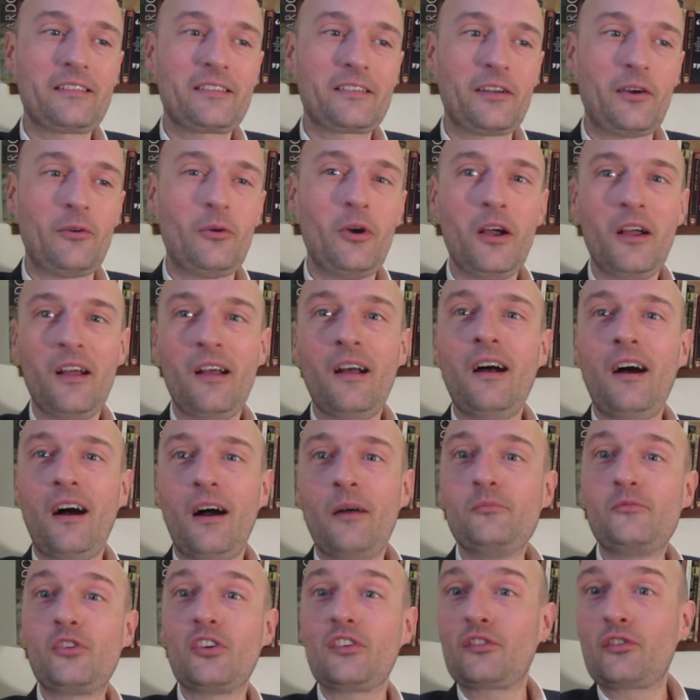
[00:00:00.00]
So
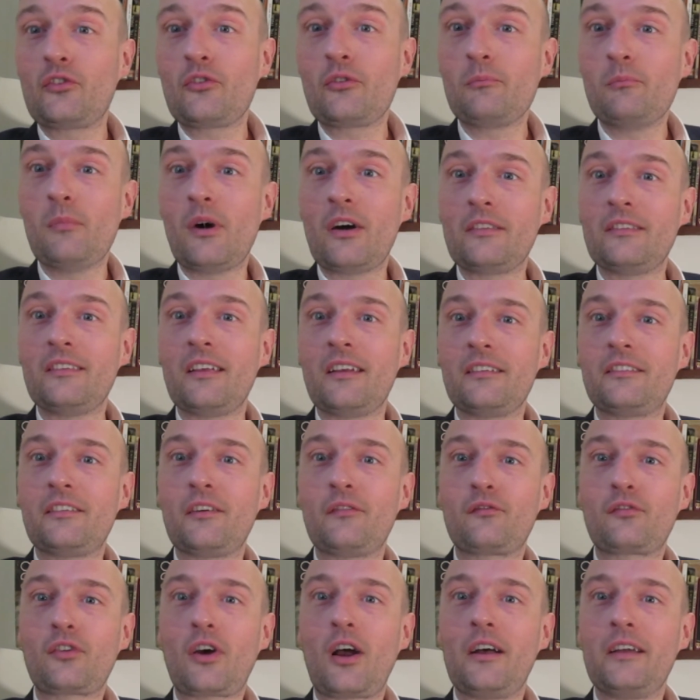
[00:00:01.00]
I'm just doing Monday to
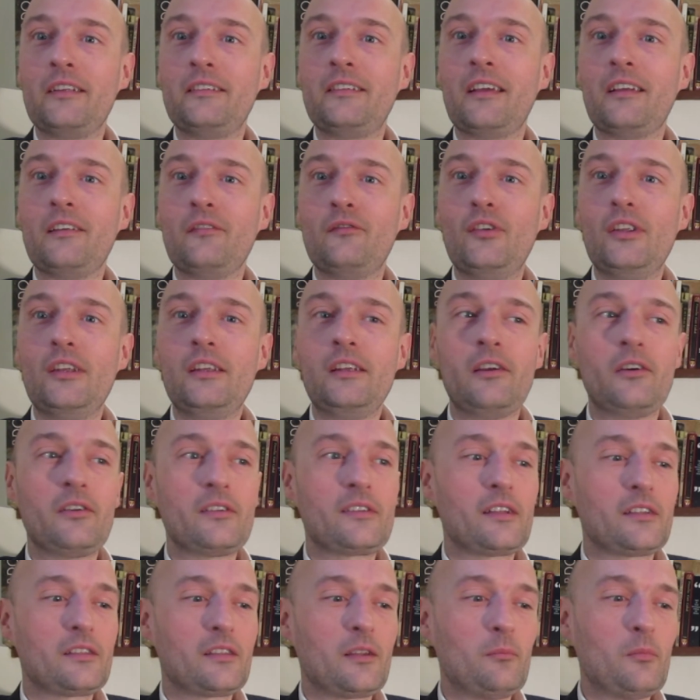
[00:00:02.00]
Friday
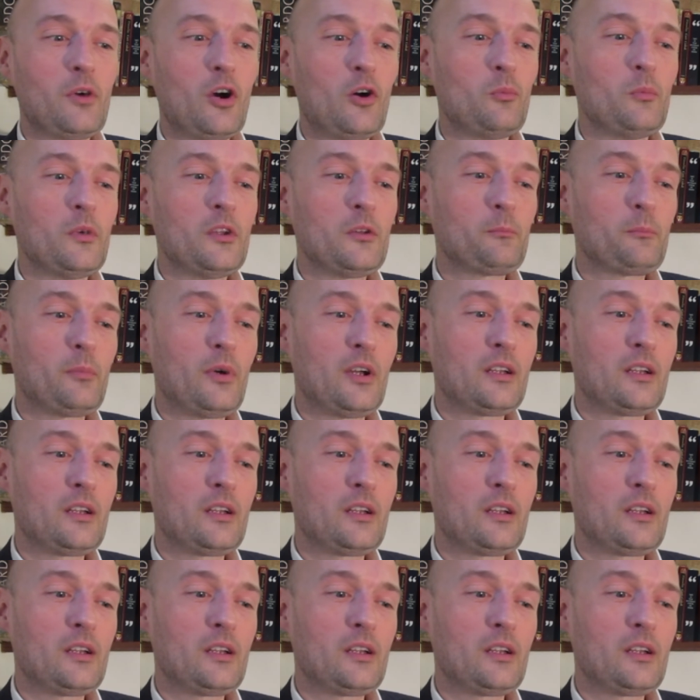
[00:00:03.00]
videos at the moment.